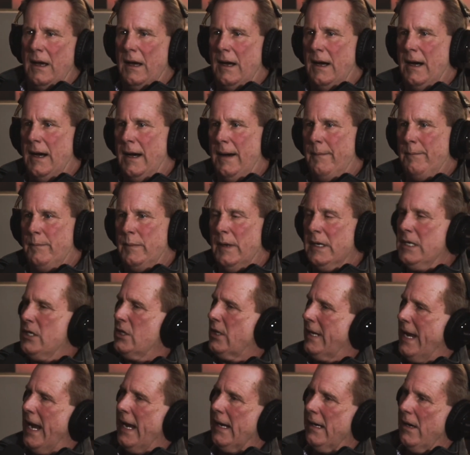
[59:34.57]
But you
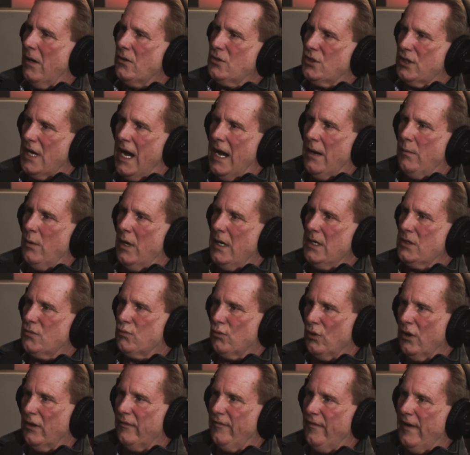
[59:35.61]
can go sideways
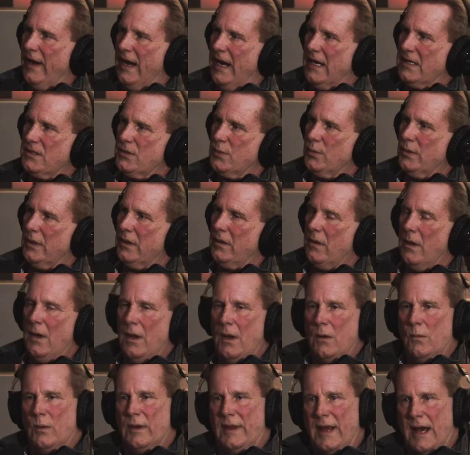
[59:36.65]
real fast
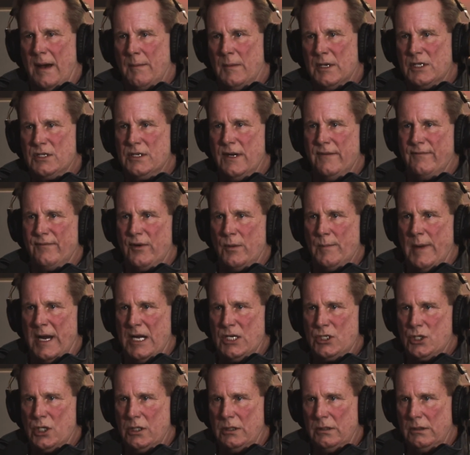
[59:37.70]
with how much
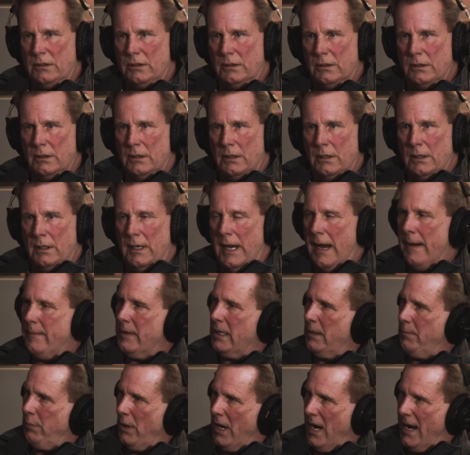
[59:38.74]
information, how
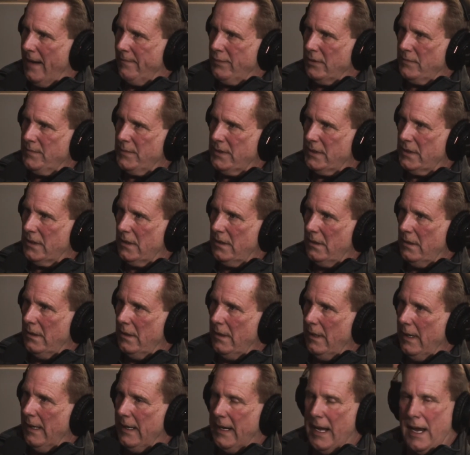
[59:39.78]
many problems.
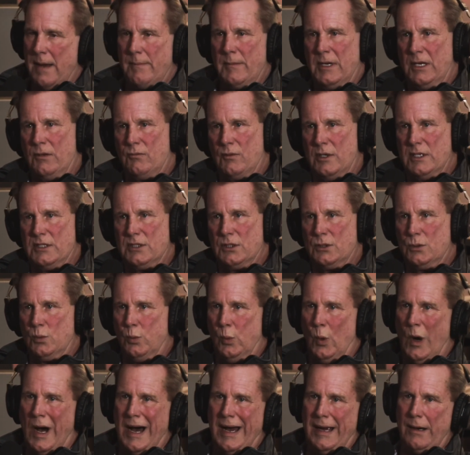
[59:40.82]
Mm-hmm. And how many reasons
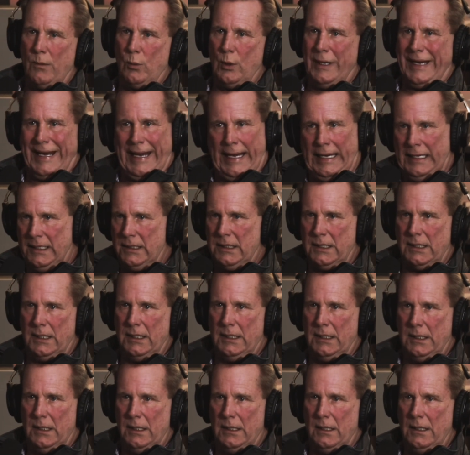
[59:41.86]
why we can't,
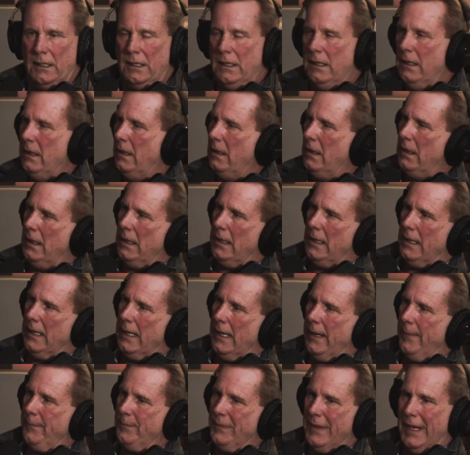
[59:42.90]

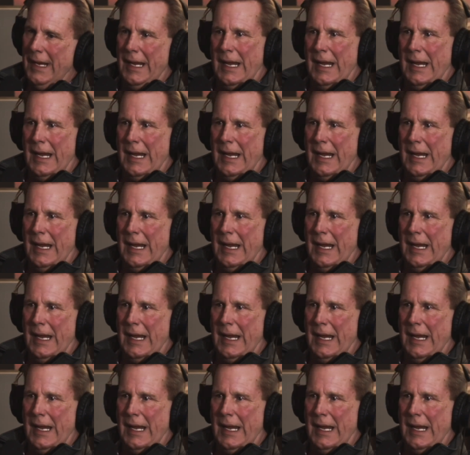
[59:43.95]
and